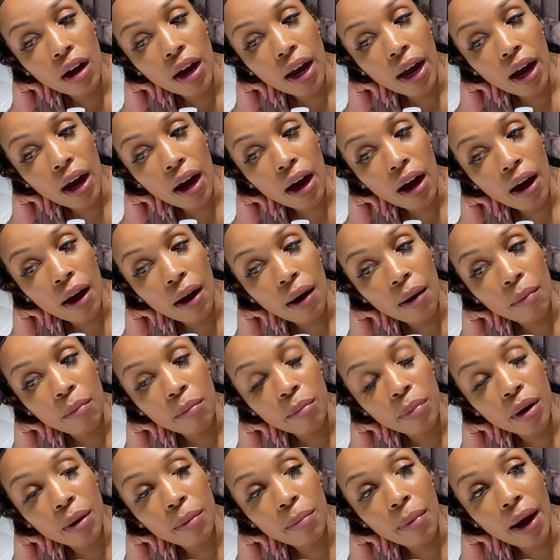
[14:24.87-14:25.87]

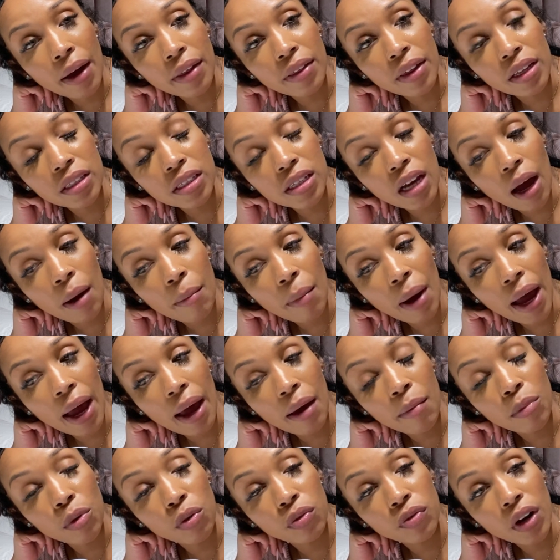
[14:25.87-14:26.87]
But by that time, I had
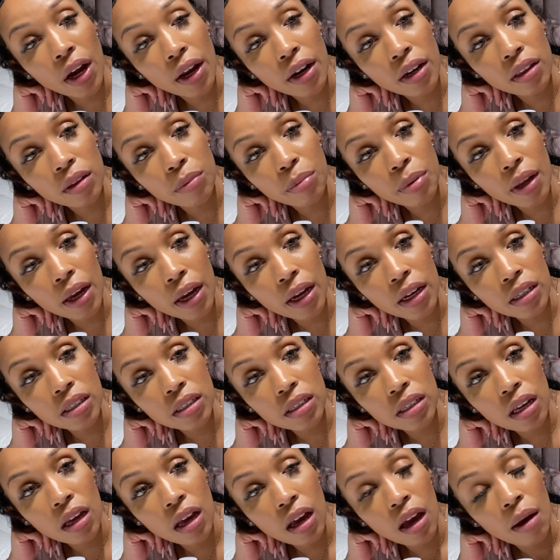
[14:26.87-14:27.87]
moved out of the place
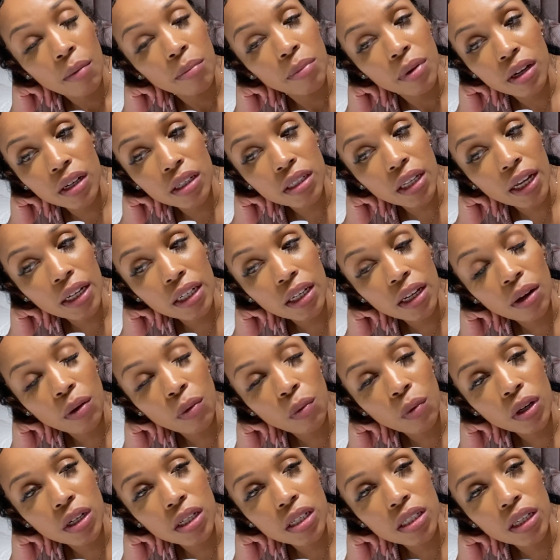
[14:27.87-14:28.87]
because I didn't
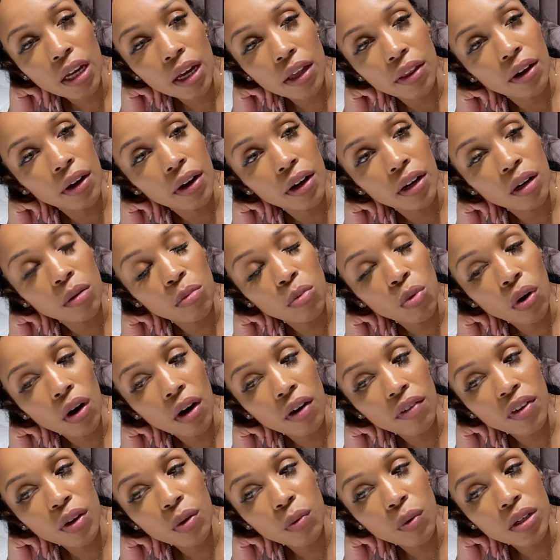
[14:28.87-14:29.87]
want to stay there anymore if
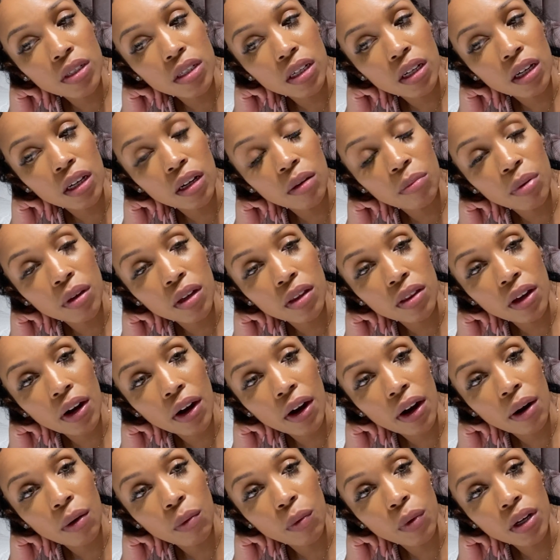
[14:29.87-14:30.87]
he wasn't going to be
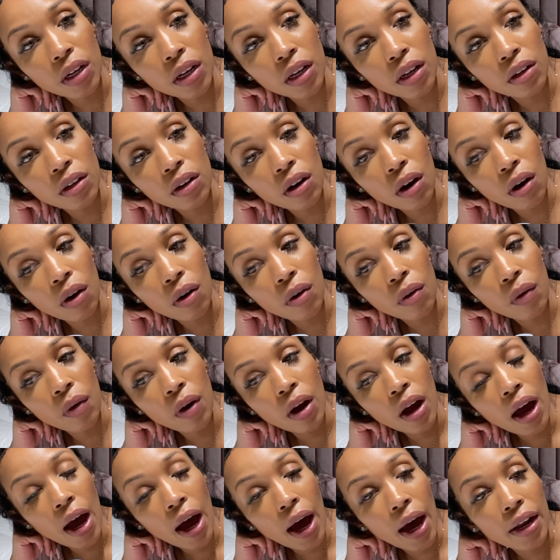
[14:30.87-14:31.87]
there. And we didn't know.
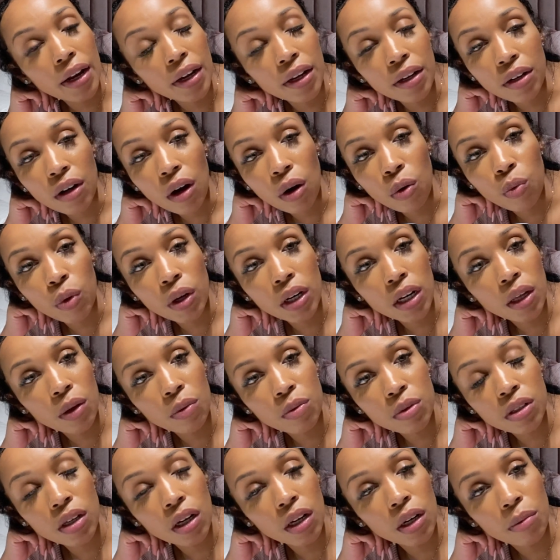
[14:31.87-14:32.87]
I didn't know when he
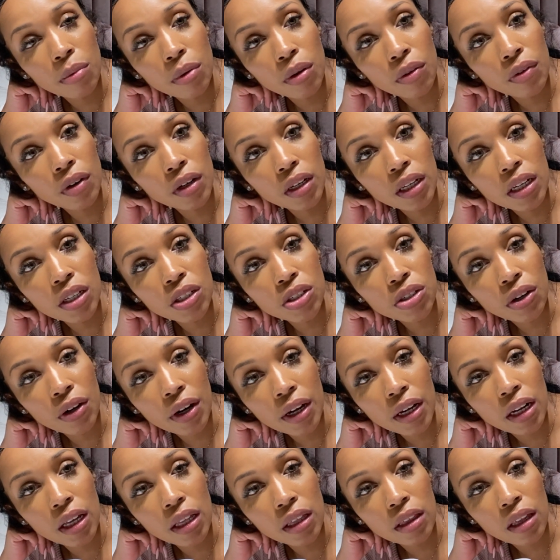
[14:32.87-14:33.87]
was going to be released or
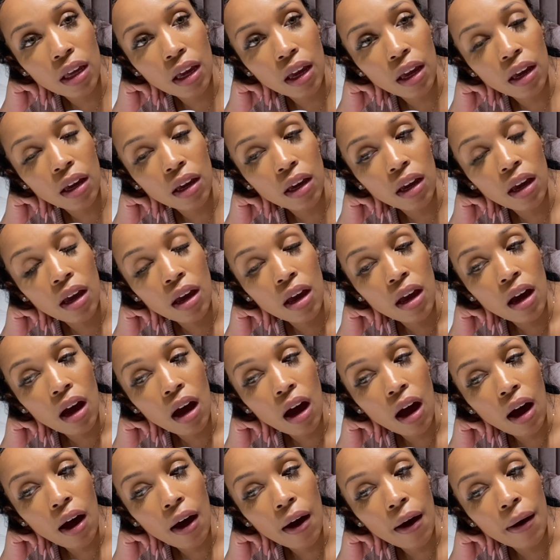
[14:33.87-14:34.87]
anything.
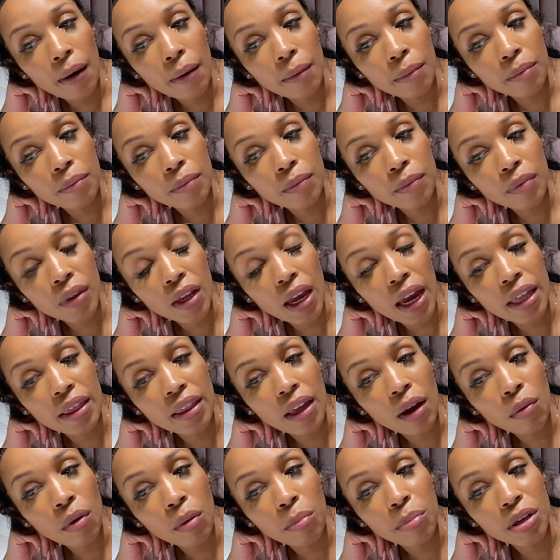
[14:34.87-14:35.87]
And they
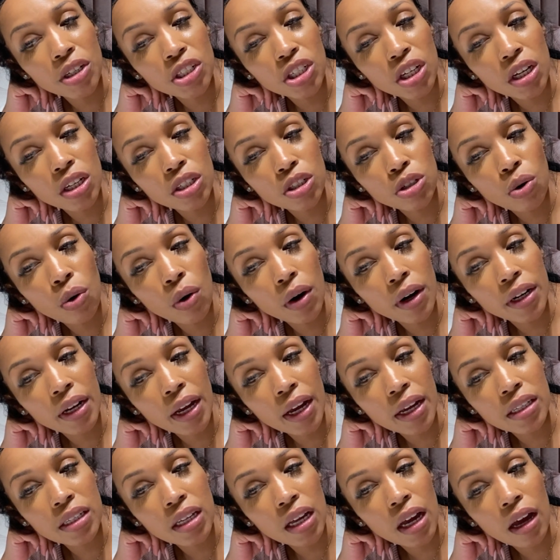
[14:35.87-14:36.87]
were pushing his court
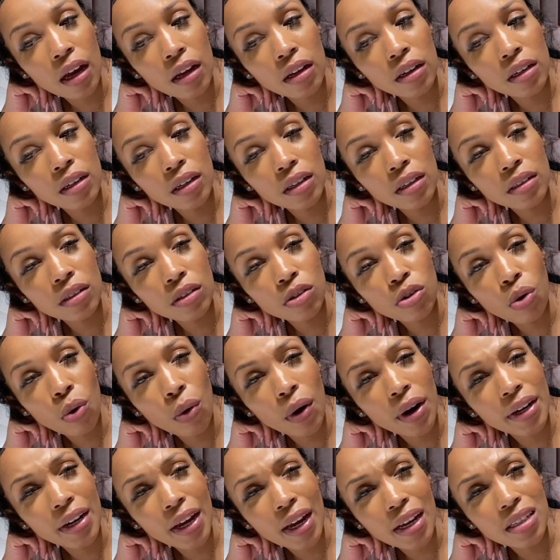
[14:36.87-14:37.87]

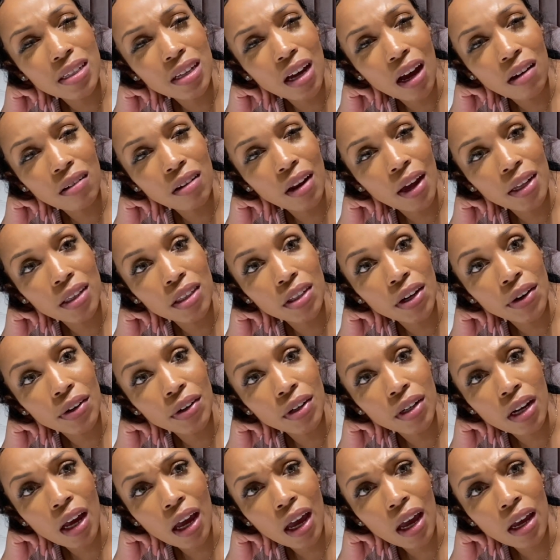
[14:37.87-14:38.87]
dates out like 30
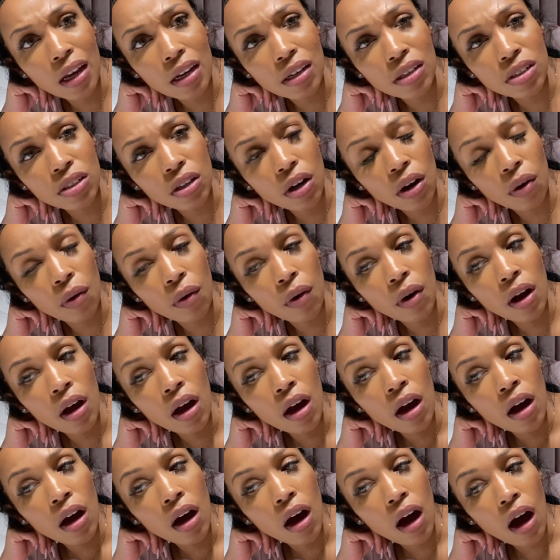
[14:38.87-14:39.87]
days. So
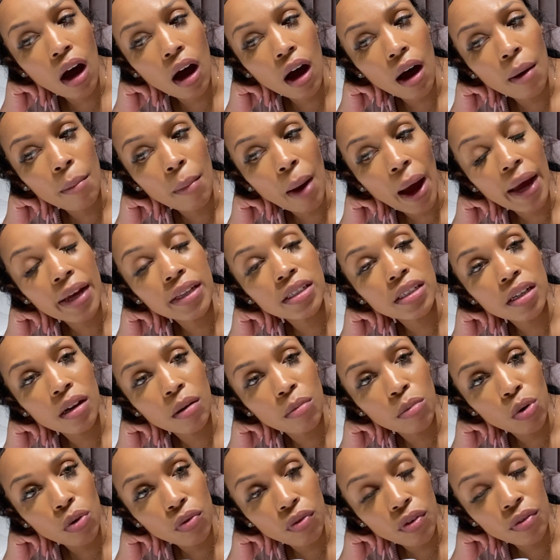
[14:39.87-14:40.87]
I ended up
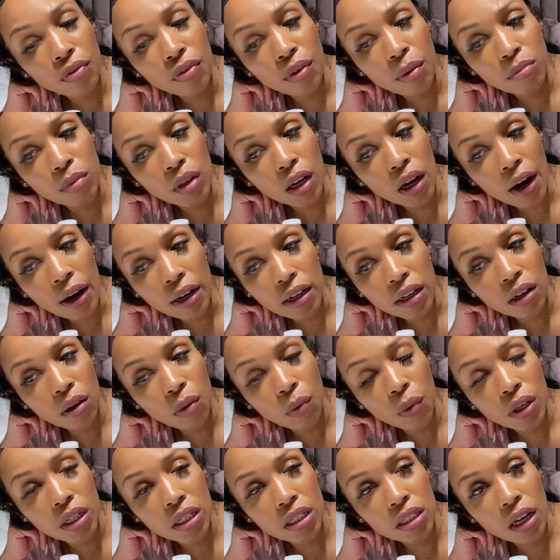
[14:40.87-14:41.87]
moving from there. I didn't
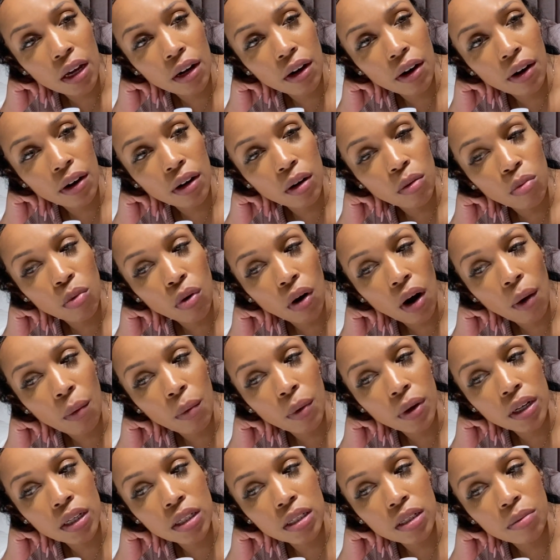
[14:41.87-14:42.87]
want to stay there anymore. I
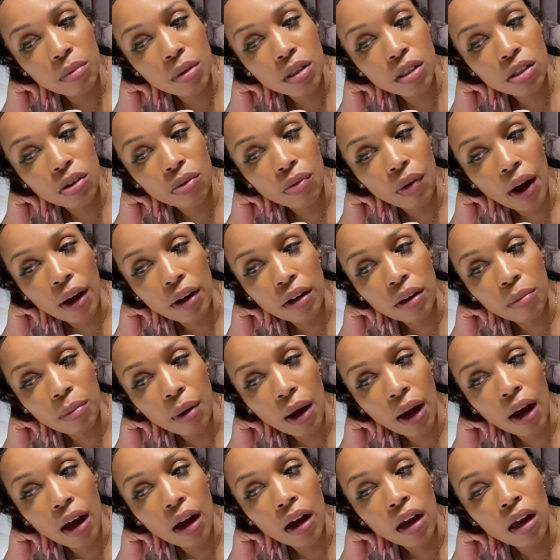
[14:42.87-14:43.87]
wanted to be surrounded
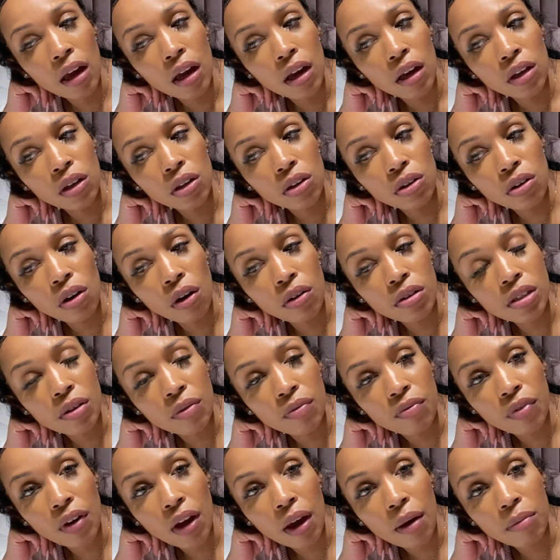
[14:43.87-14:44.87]
by, you know, some
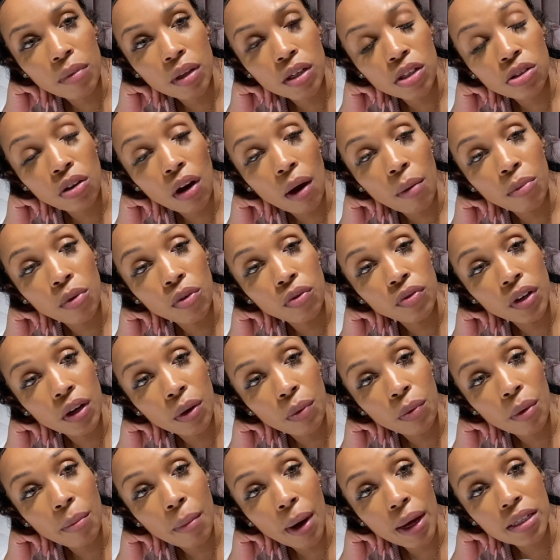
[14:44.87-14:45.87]
family. So I moved in
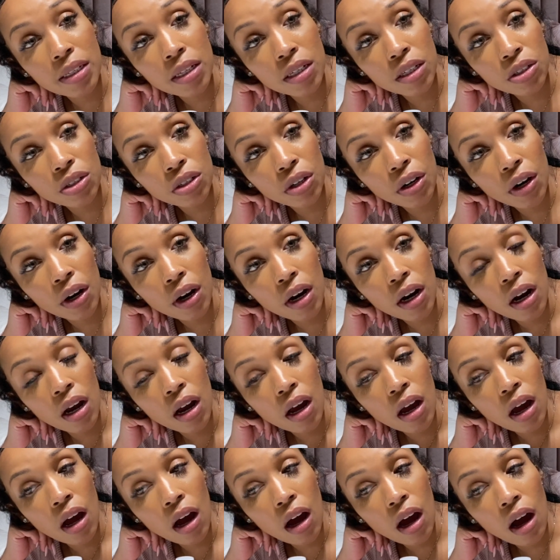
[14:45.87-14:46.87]
with my sister.
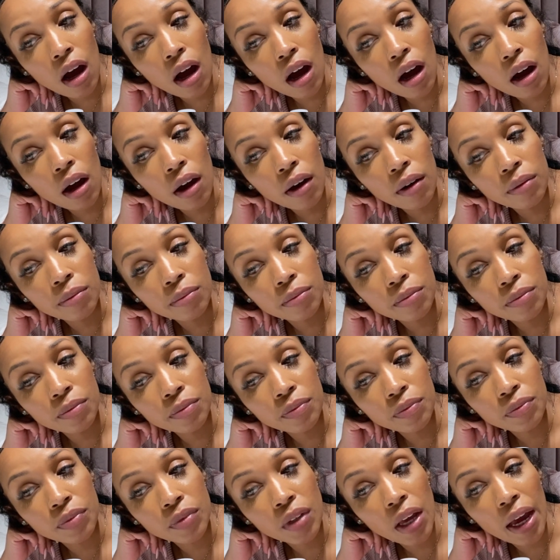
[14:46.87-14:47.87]

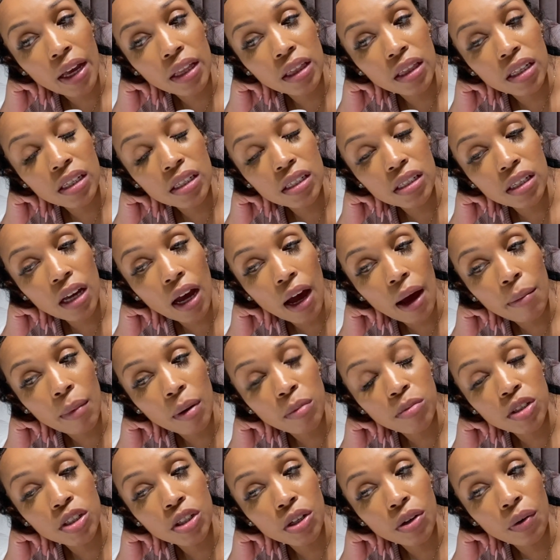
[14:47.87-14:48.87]
At this time, I'm
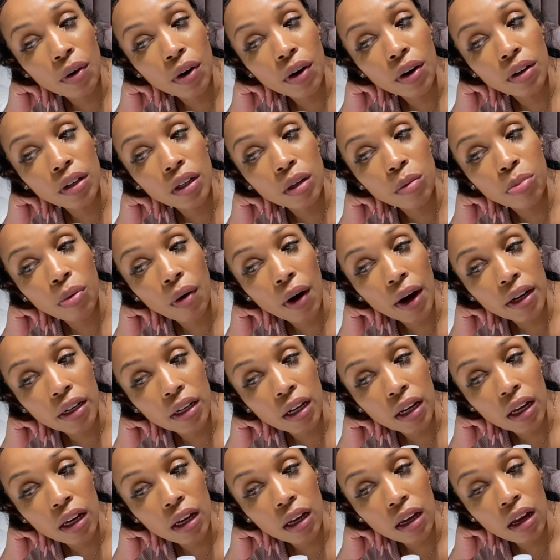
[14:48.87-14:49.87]
still early
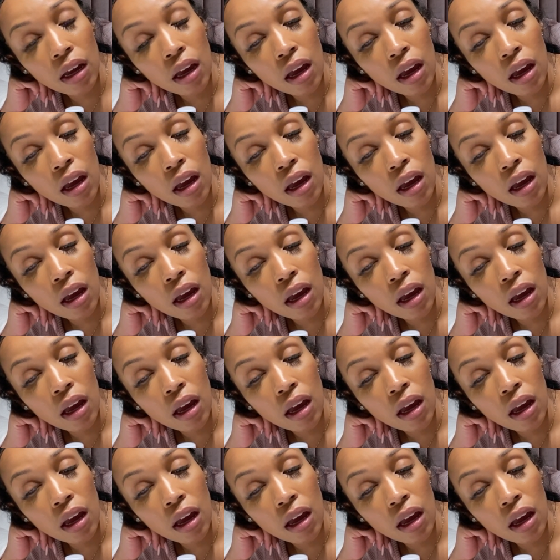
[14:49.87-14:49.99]
pregnant.